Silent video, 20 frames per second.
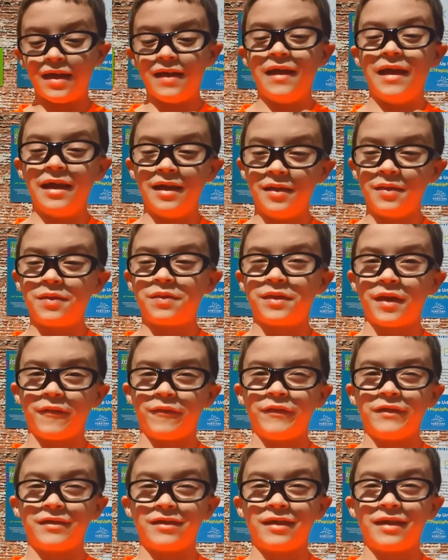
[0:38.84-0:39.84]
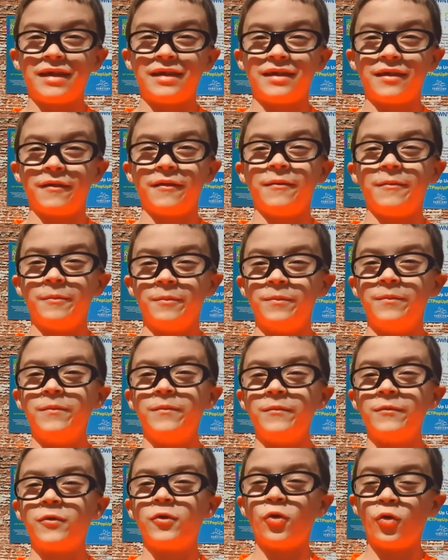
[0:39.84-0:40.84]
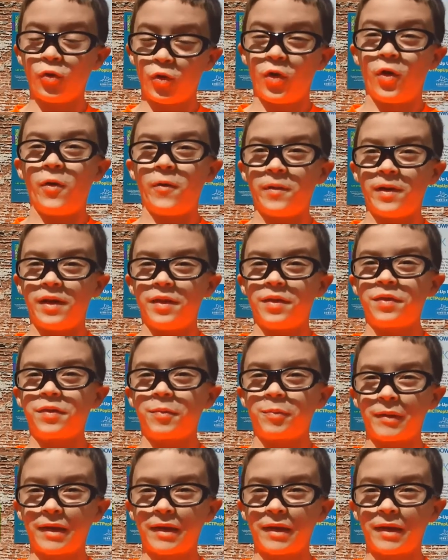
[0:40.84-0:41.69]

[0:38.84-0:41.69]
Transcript: It's definitely the coolest